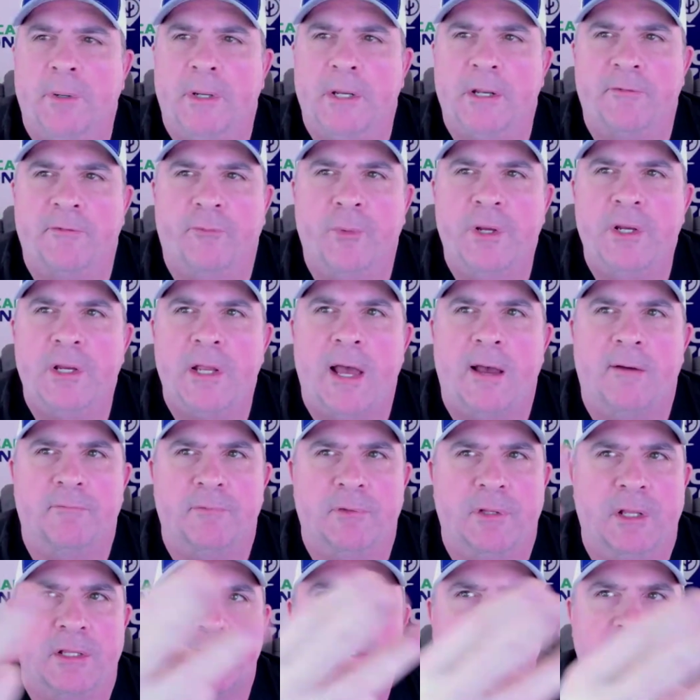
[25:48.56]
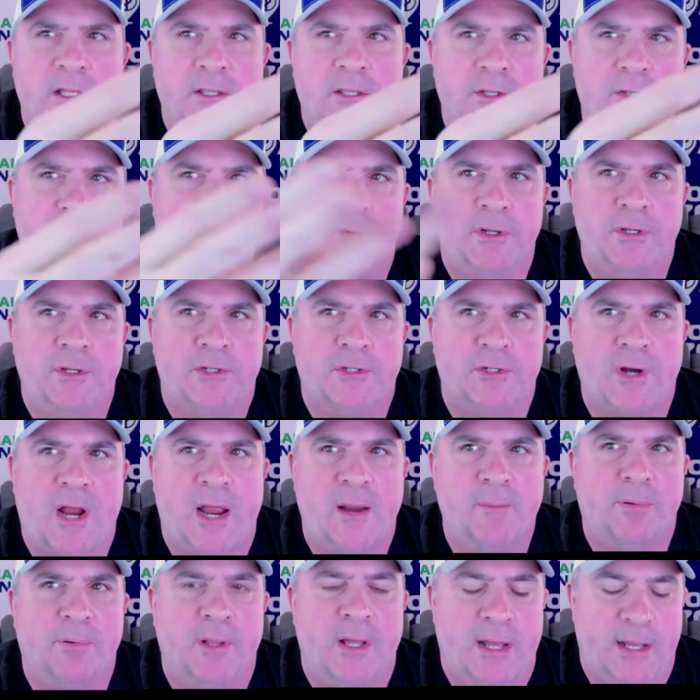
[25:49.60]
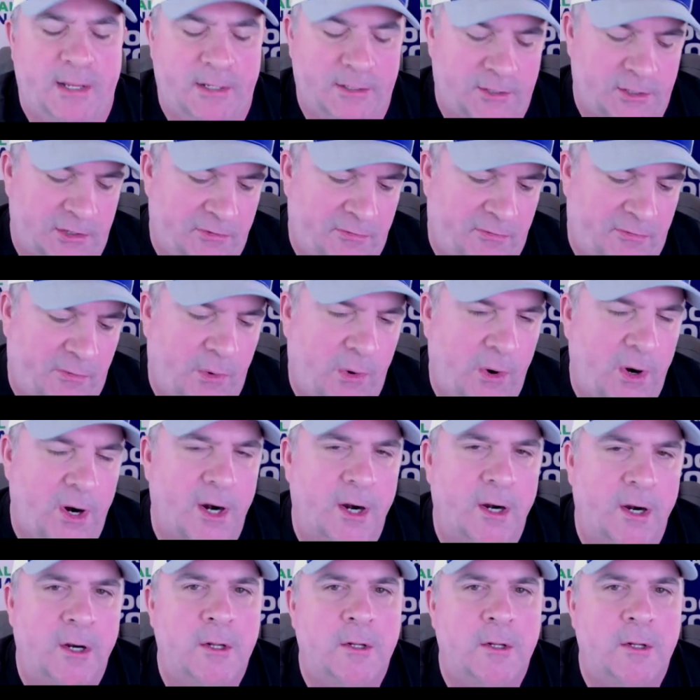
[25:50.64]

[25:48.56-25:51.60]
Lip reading: if we have, let's say, the three Stripe plans or the four,